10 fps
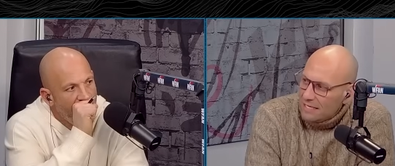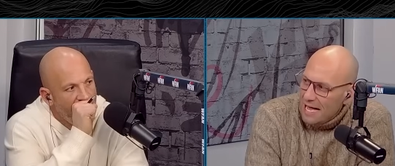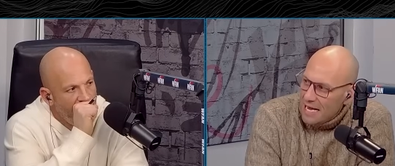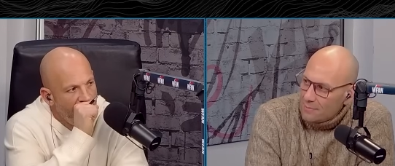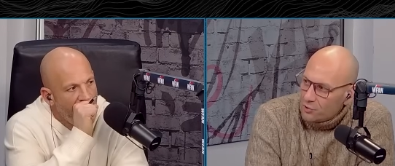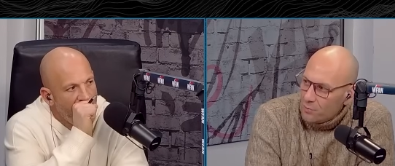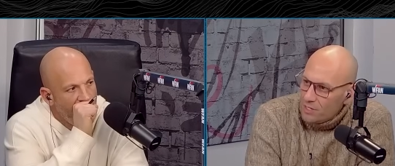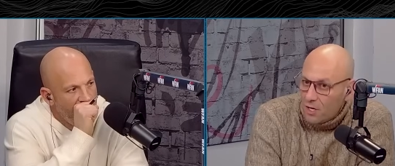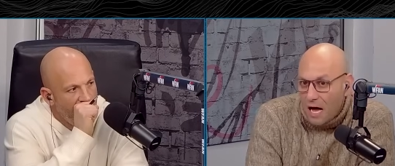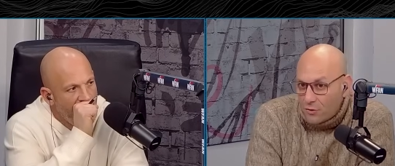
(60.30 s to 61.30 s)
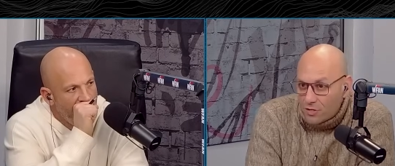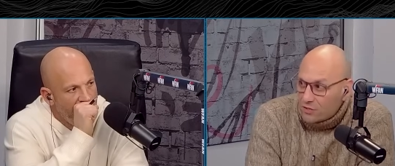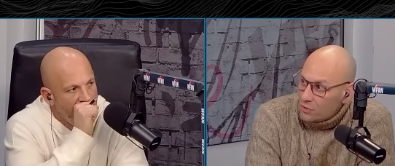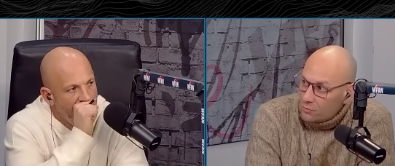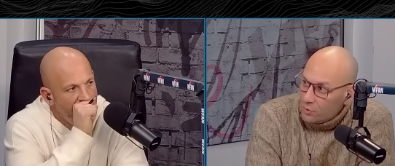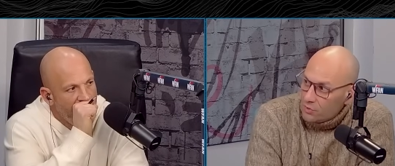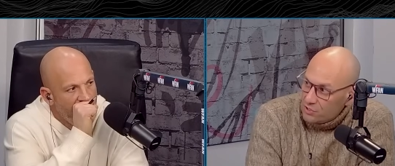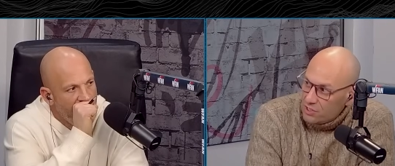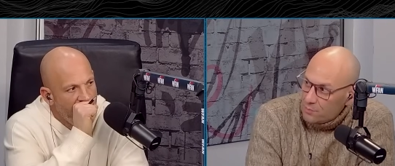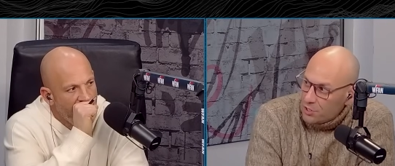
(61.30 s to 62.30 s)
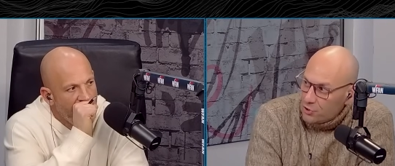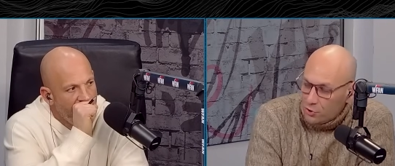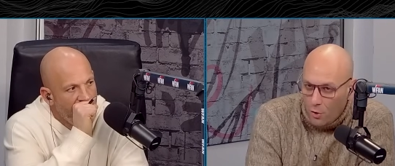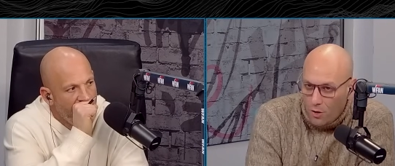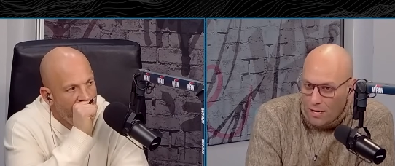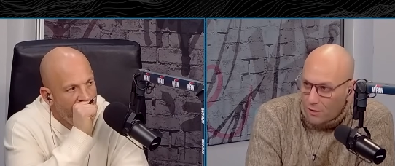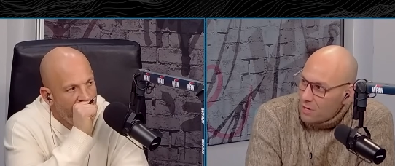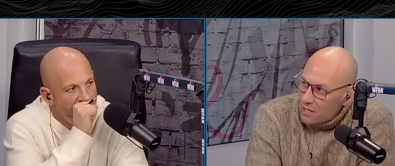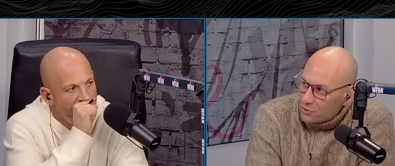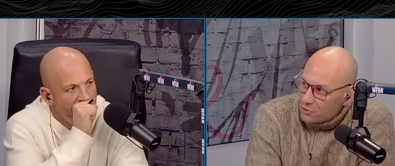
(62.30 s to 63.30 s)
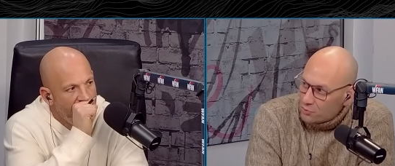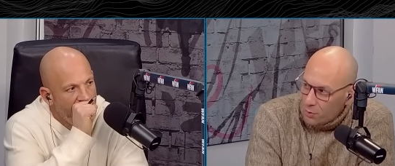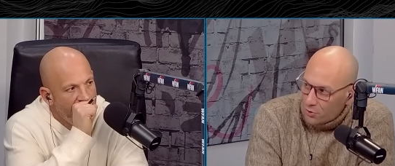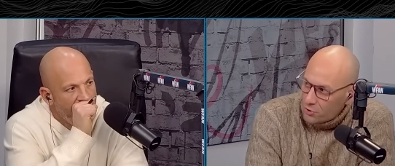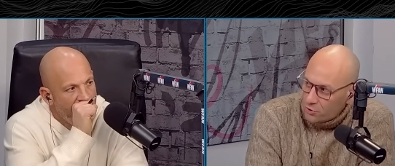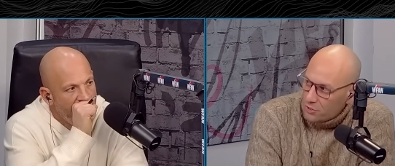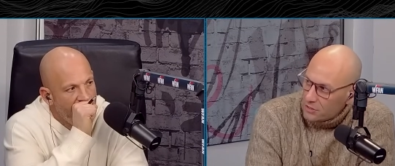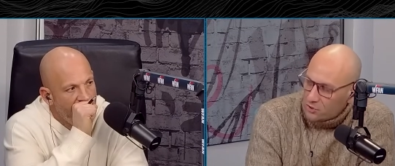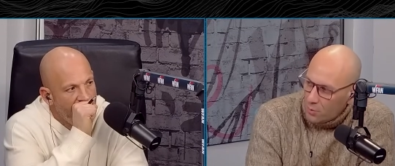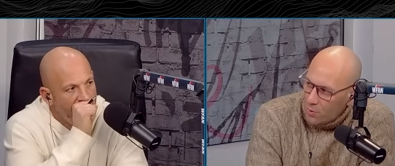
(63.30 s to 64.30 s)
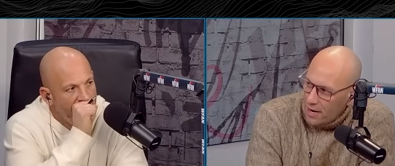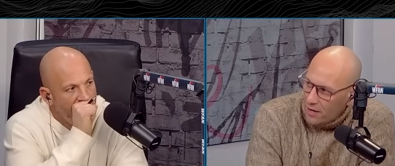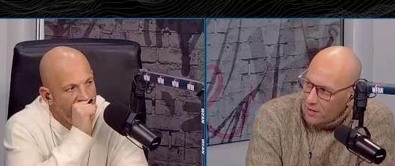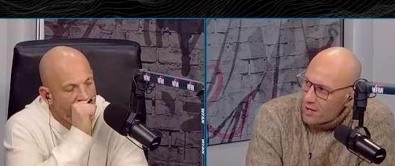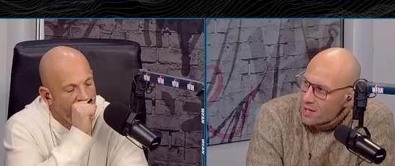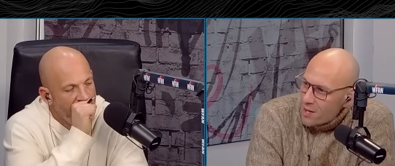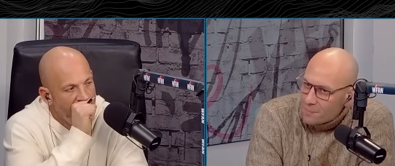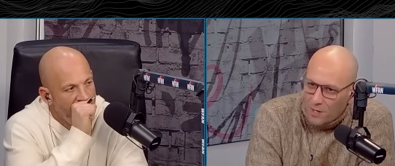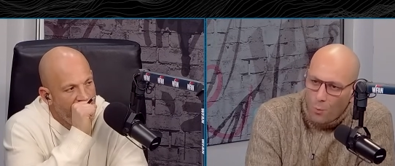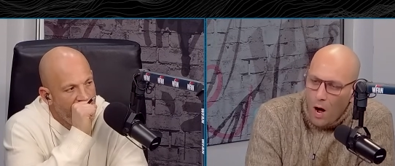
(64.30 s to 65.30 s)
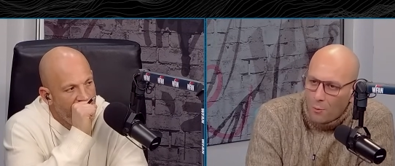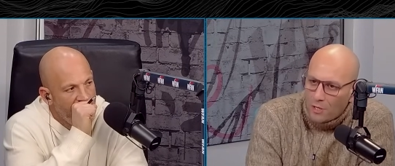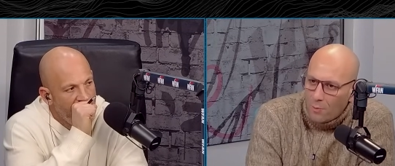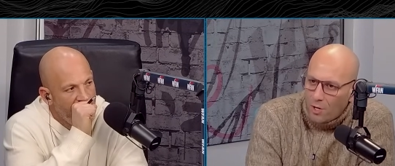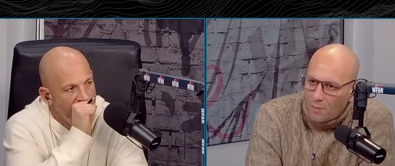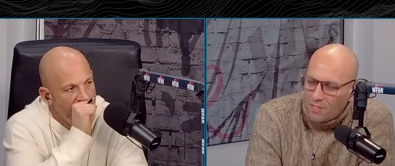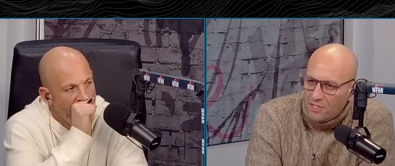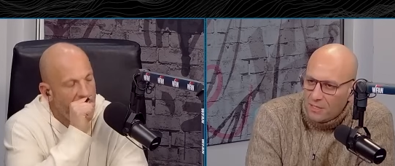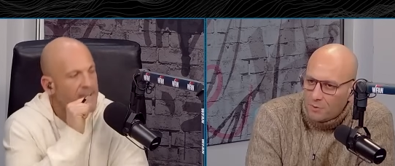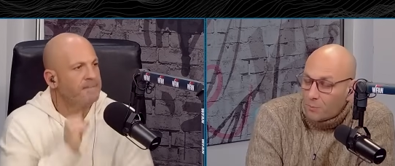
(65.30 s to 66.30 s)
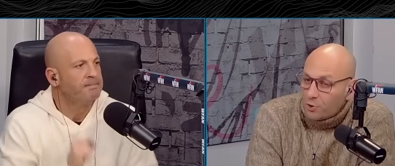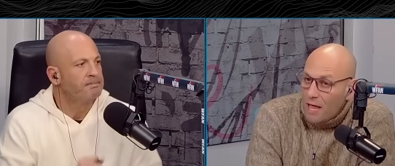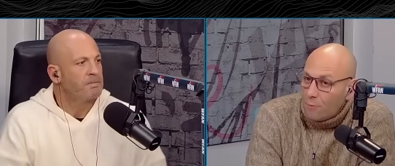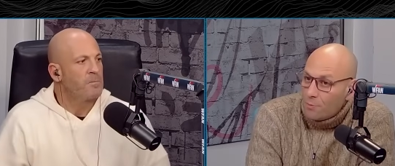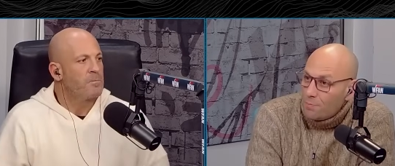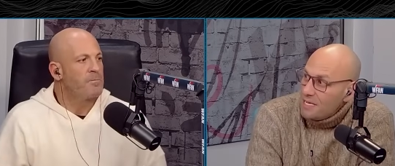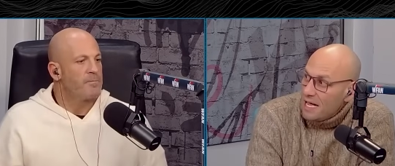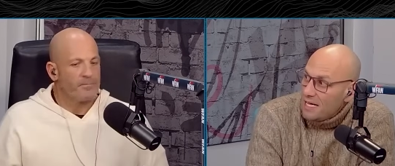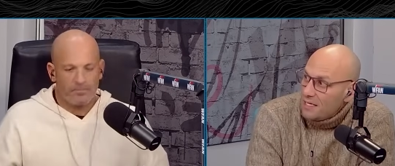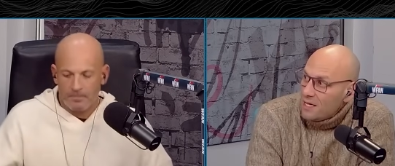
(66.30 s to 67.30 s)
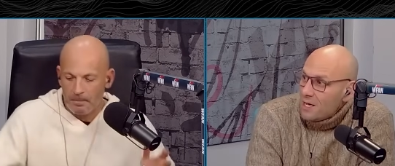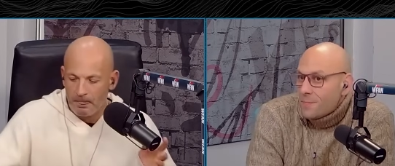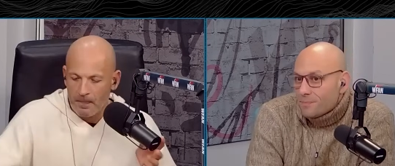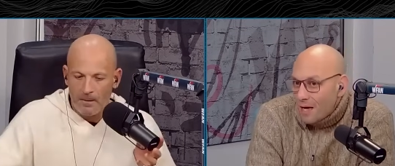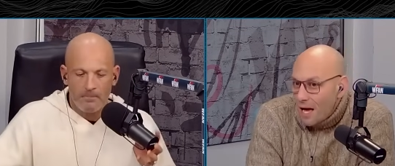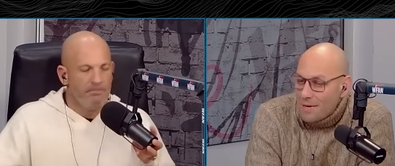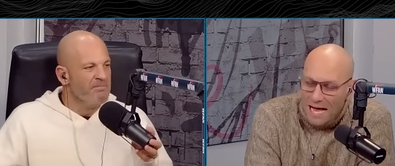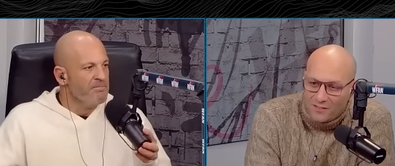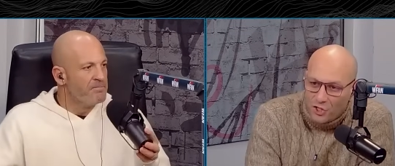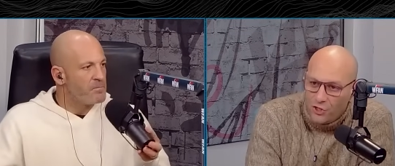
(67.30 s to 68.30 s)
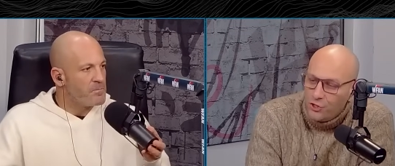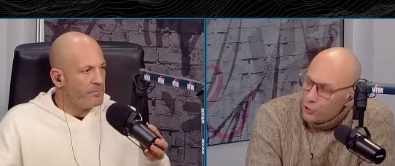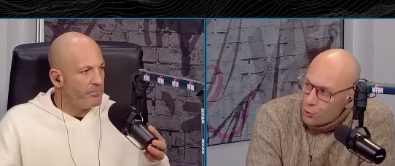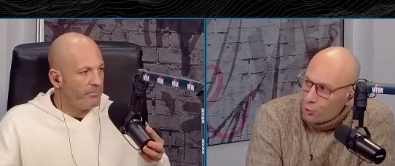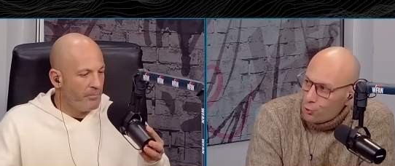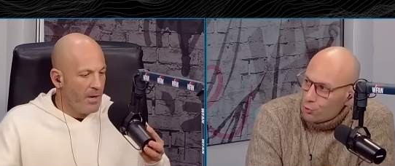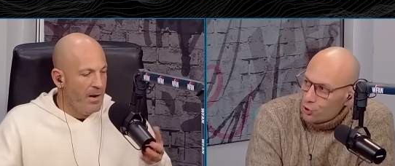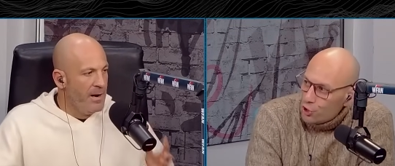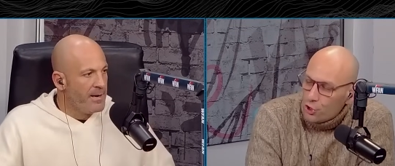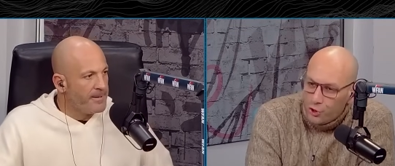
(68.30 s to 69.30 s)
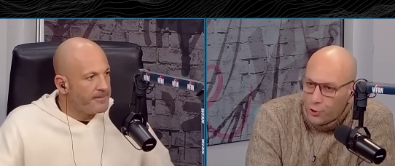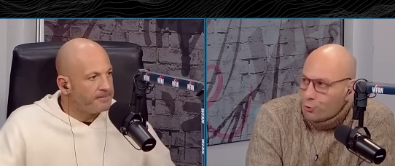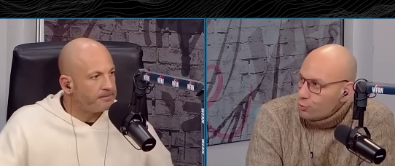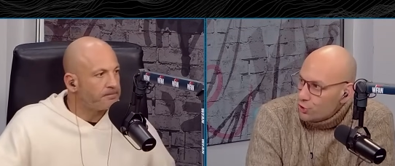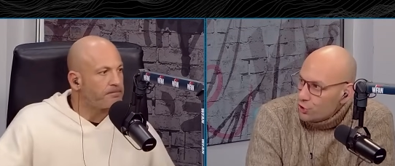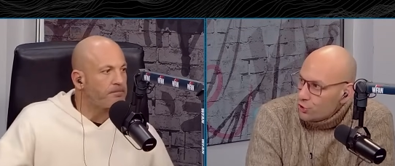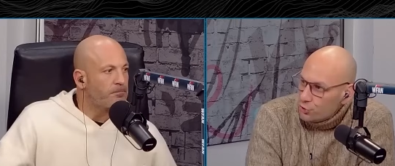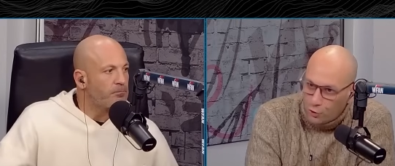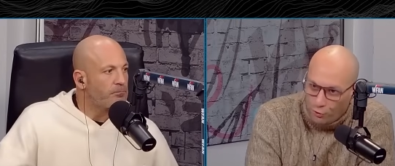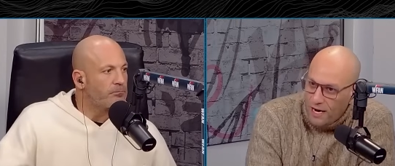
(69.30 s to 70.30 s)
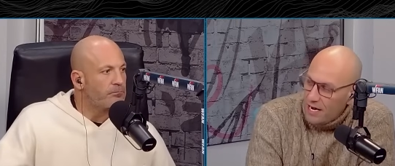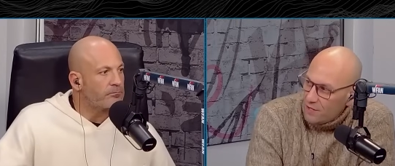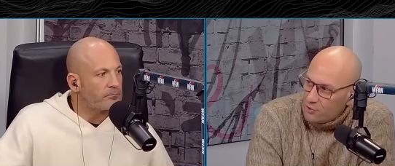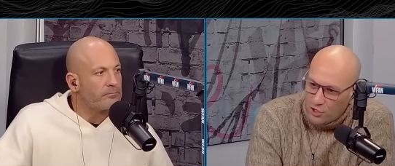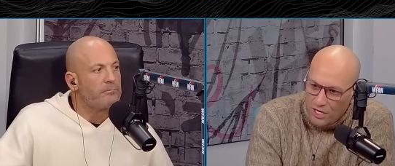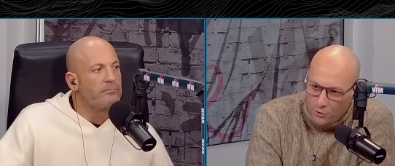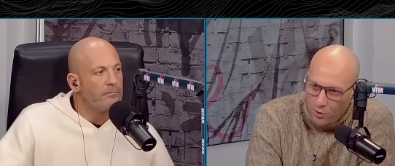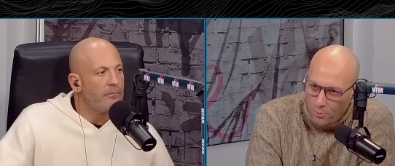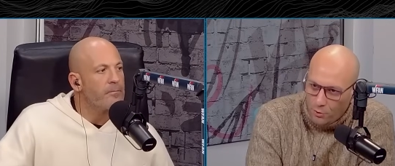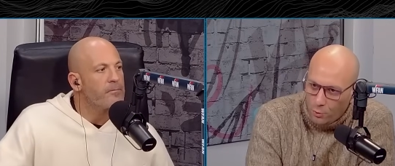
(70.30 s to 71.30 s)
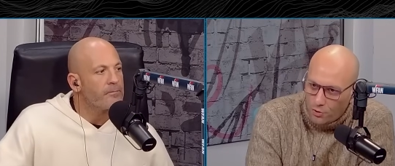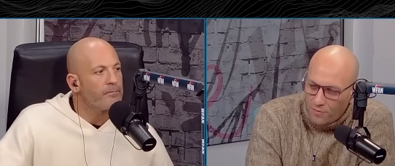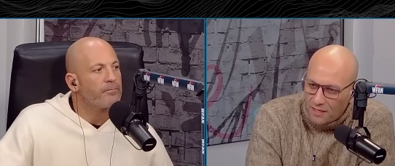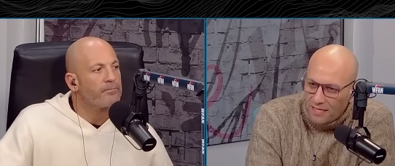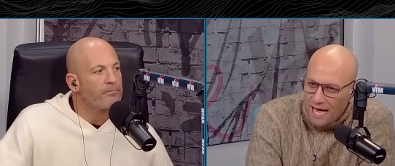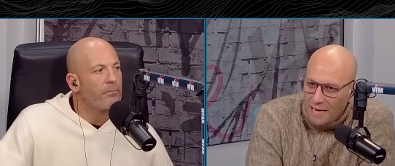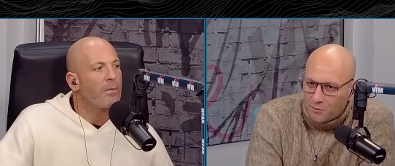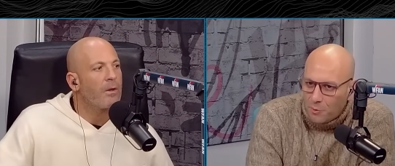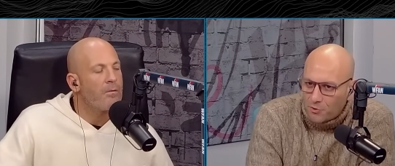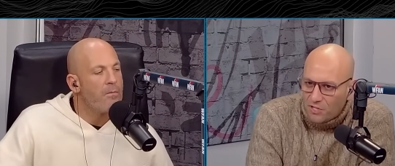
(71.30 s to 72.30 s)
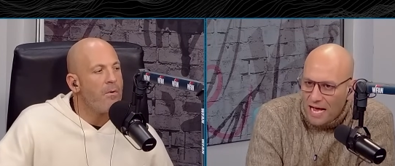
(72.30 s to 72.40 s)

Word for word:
Speaker 1: Adams could be here? I don't think it's unrealistic because you know Aaron Rodgers is pulling the string somewhere, uh-huh. and why wouldn't he want to be teamed up? So that would be a, I mean, that's a huge, huge trade if the Jets were able to lure Davante Adams. But with Zach